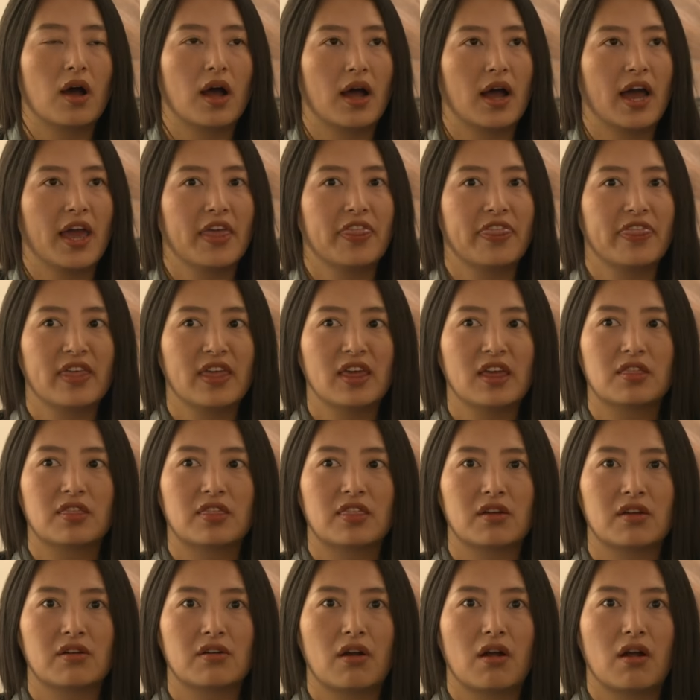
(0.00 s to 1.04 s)
I think
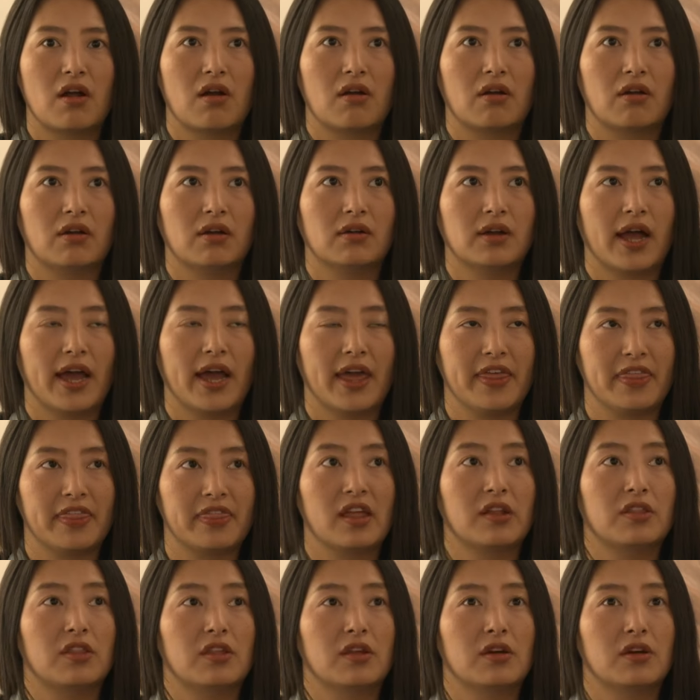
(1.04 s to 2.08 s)
there are, I,
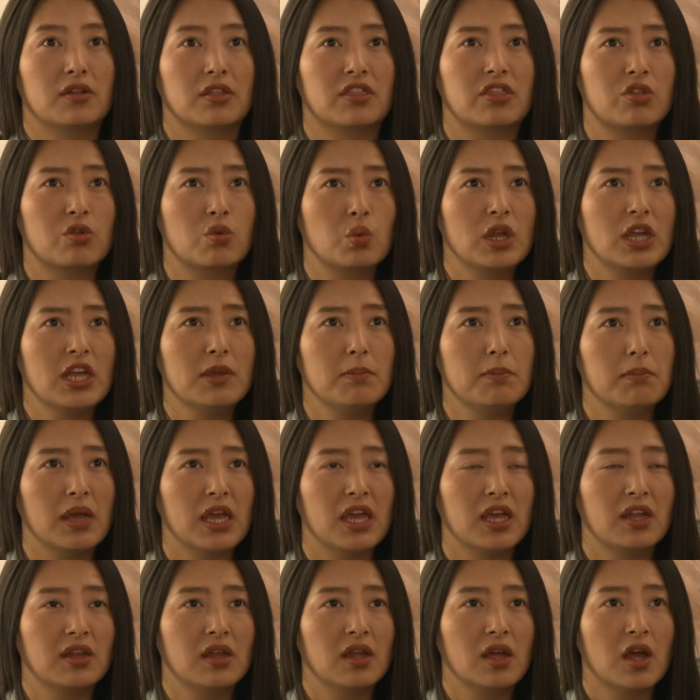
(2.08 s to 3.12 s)
there are three
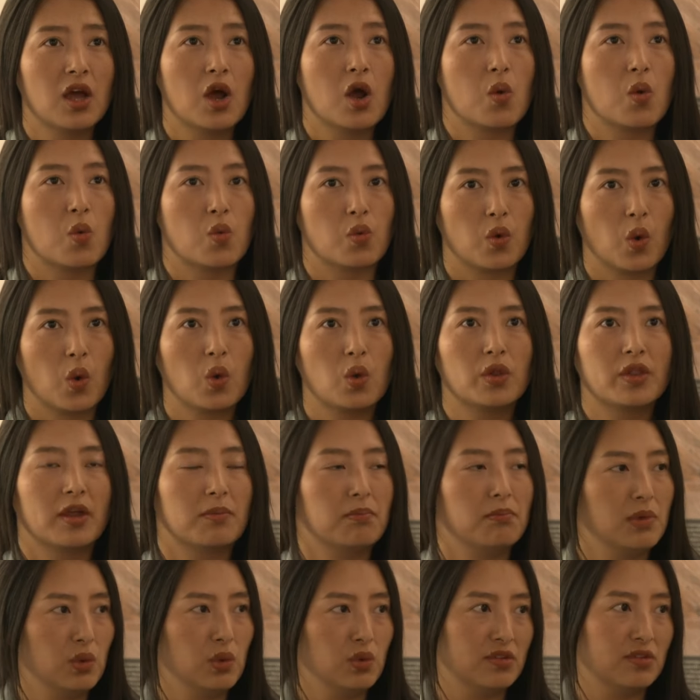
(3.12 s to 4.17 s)
main role
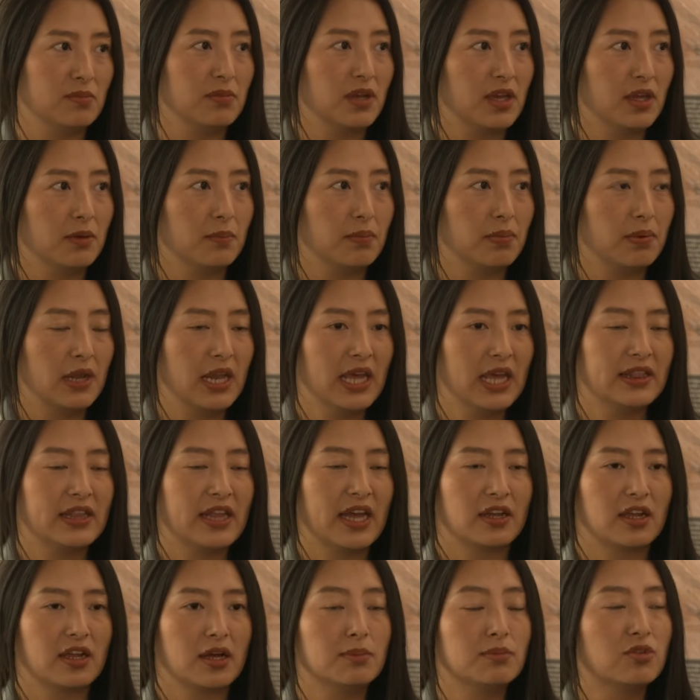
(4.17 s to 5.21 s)
that museum can play
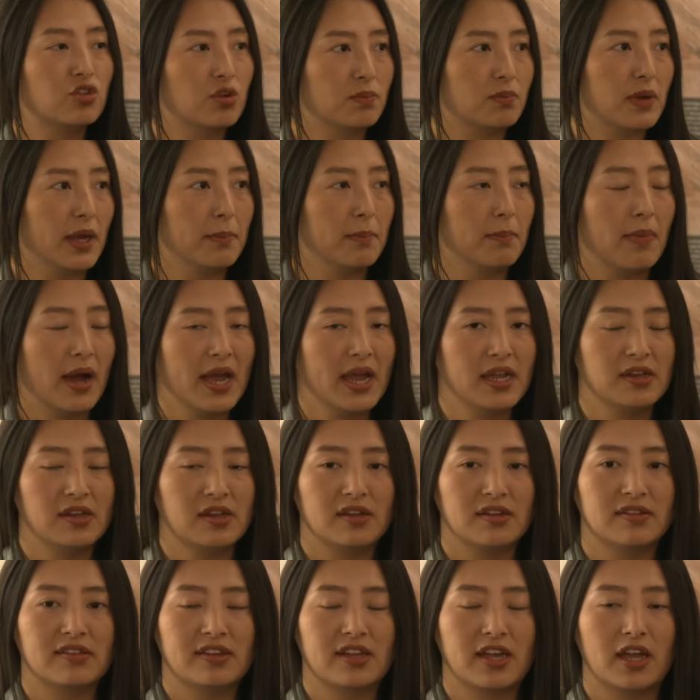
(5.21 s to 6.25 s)
that comes to my mind
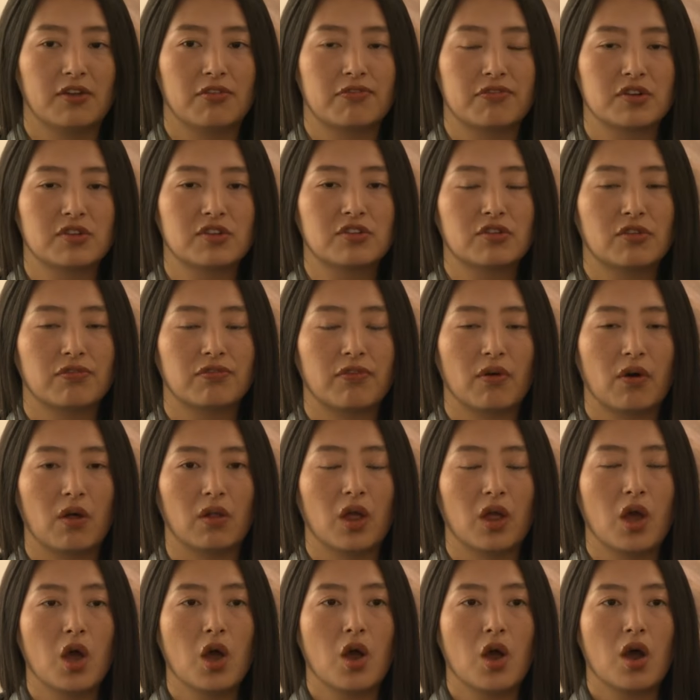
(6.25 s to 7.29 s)
is that, first of
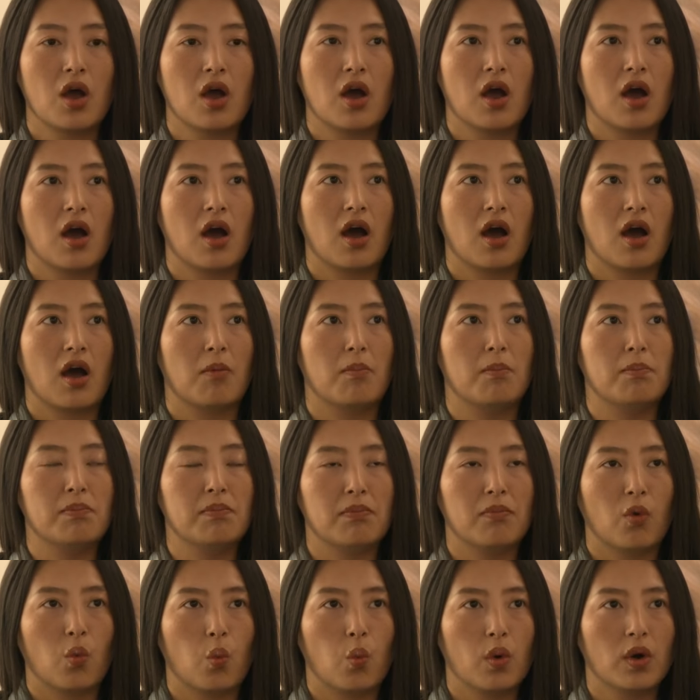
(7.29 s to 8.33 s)
all, um,
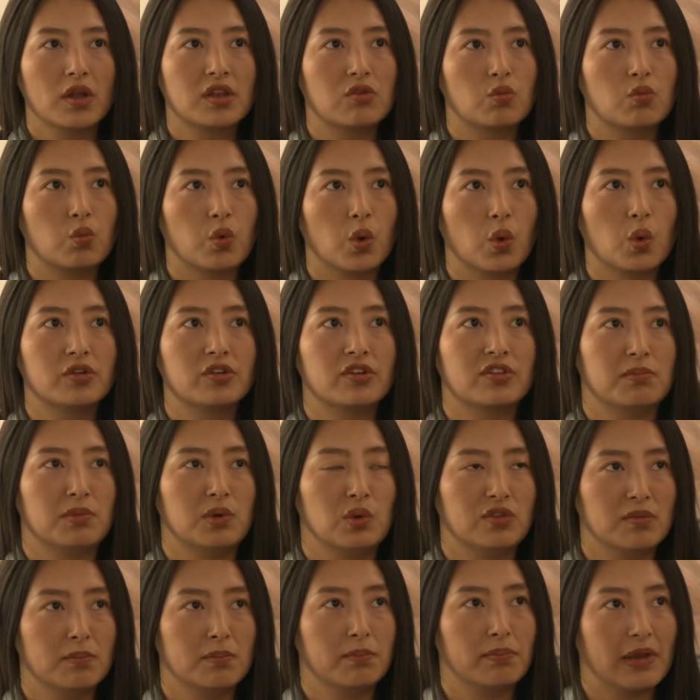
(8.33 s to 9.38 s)
what role does
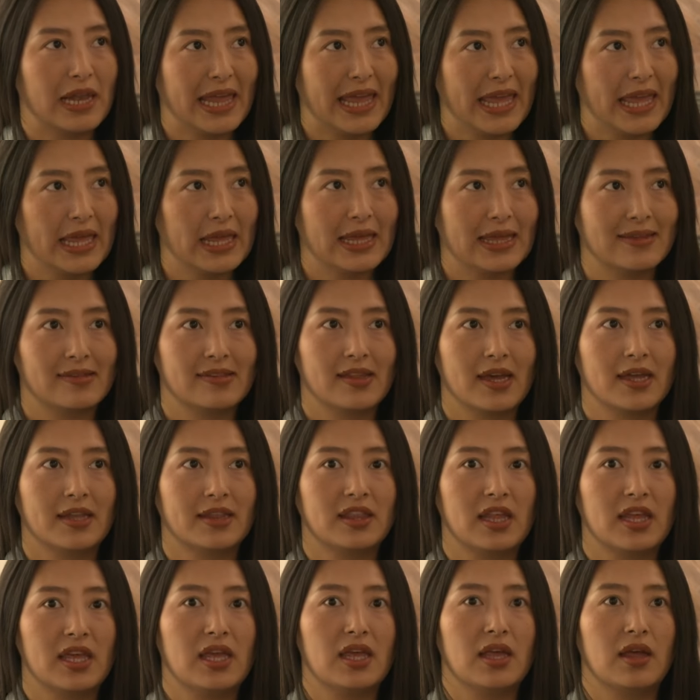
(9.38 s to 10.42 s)
museum play is
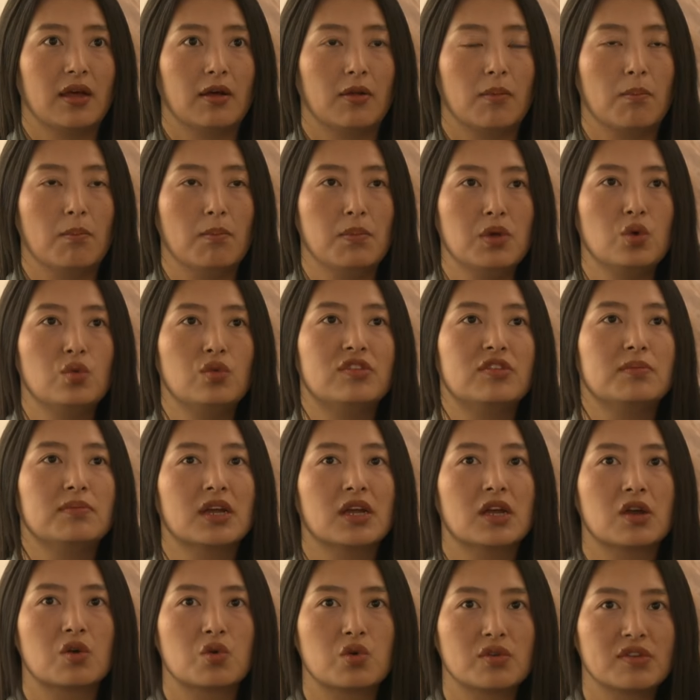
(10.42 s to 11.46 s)
that they,
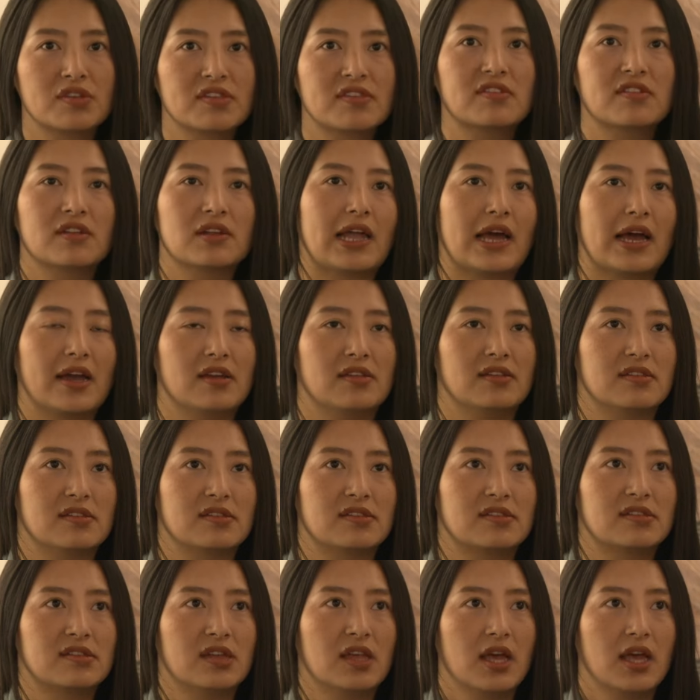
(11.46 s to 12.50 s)
museum
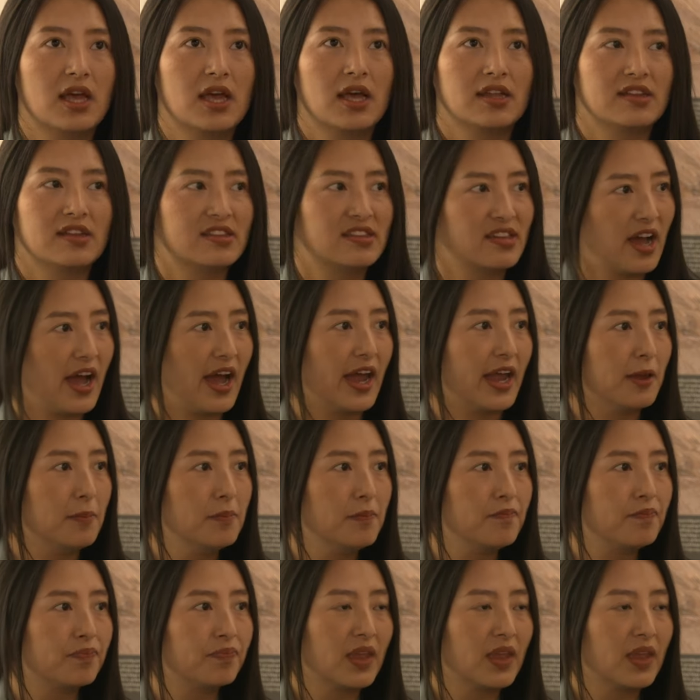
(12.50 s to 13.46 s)
crystallizes time.